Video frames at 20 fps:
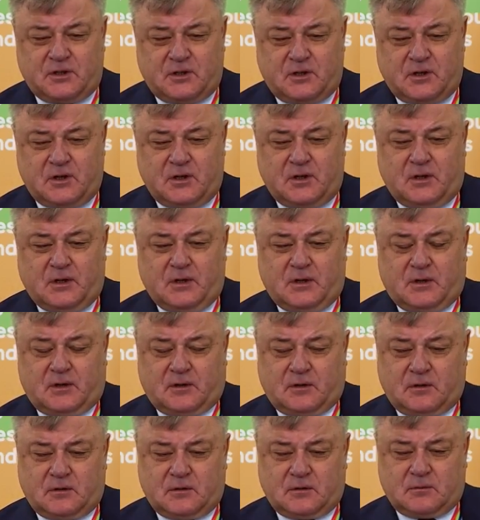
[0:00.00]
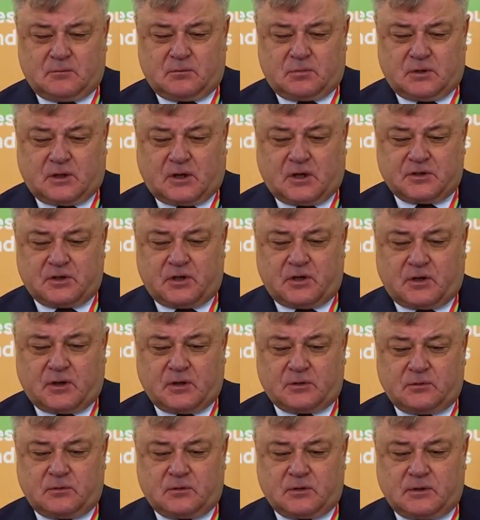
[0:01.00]
built this model, which
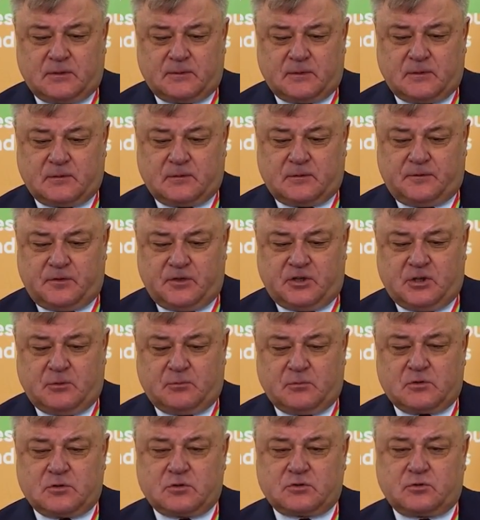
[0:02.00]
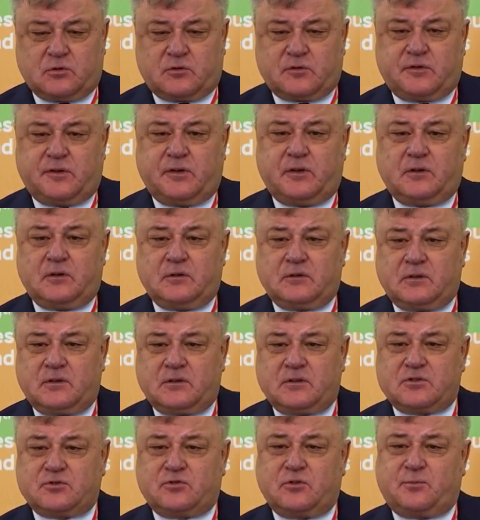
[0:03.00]
sounds a little bit complicated, but this
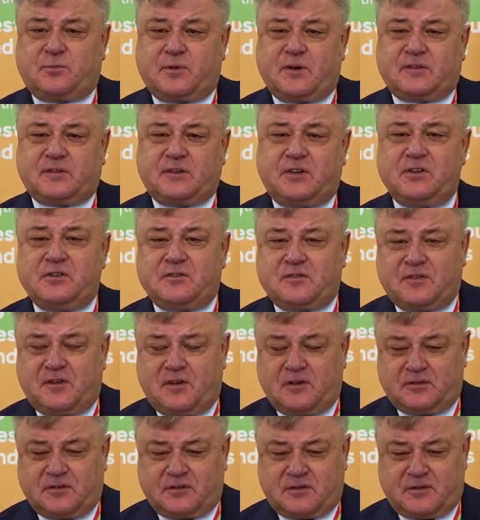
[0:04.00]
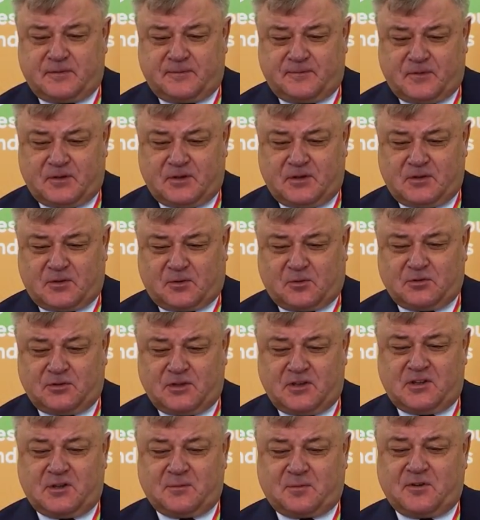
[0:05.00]
model shows us what has already
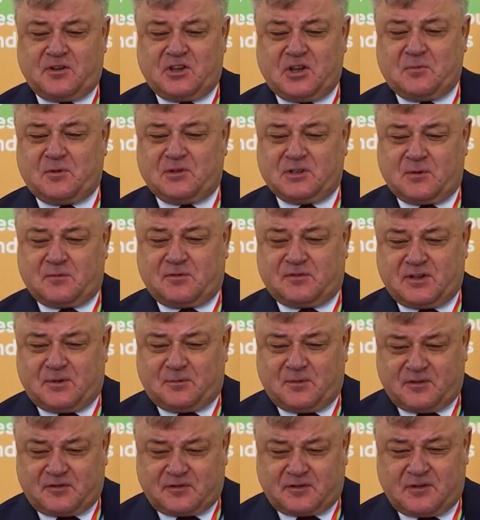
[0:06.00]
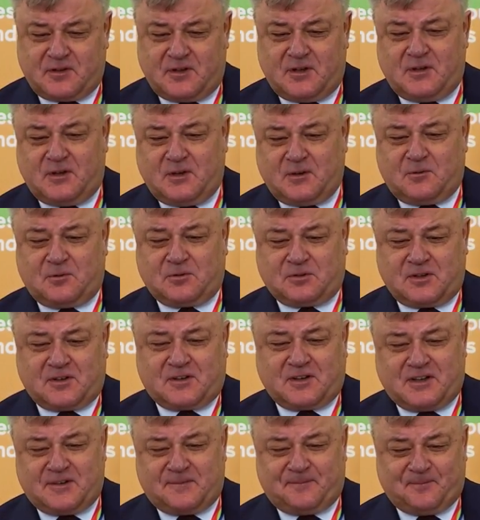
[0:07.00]
been done, what needs to be done, and where
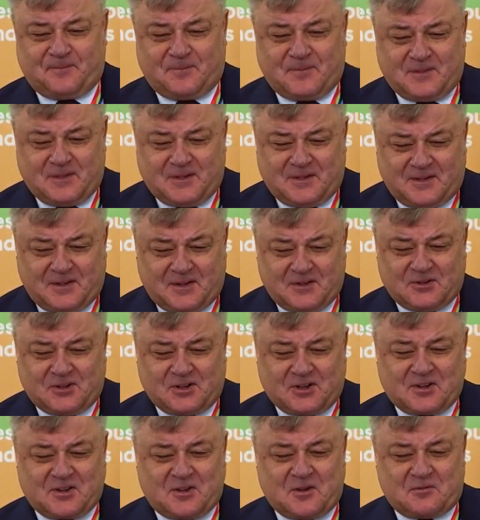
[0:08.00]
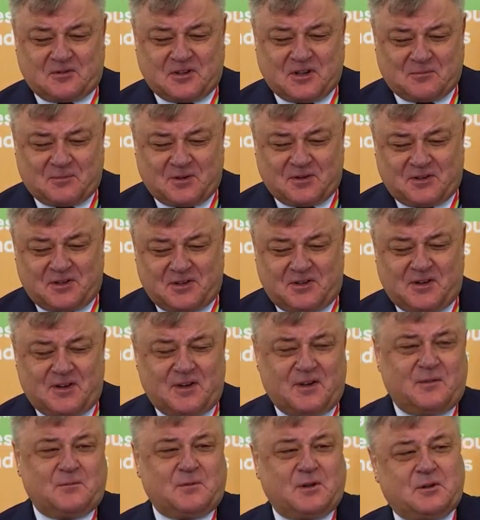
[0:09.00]
we need to aspire to get.
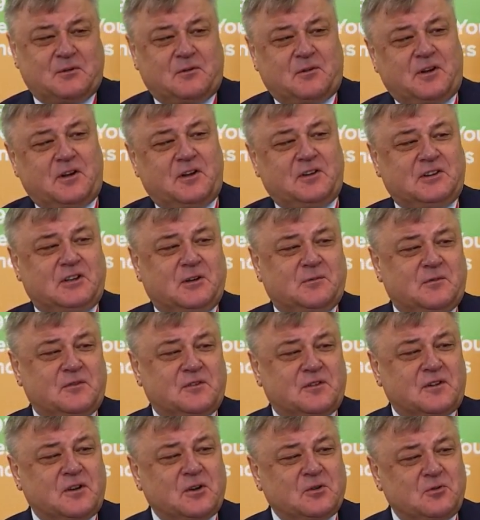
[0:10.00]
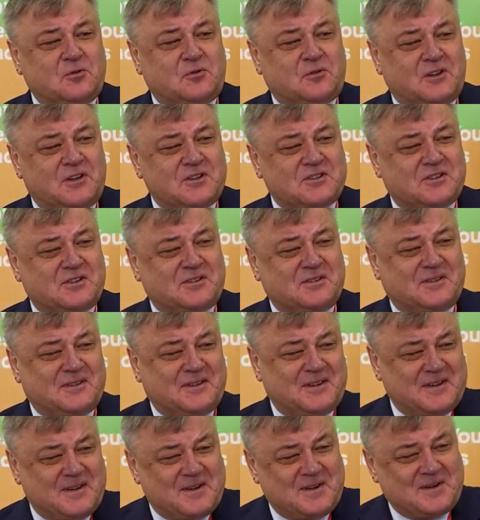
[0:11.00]
And this is an interactive model that allows
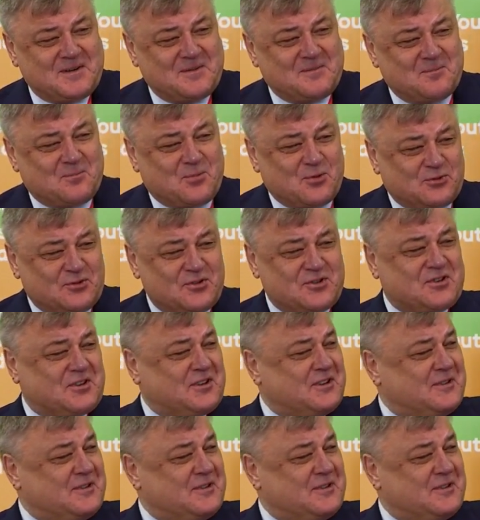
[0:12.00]
us to look out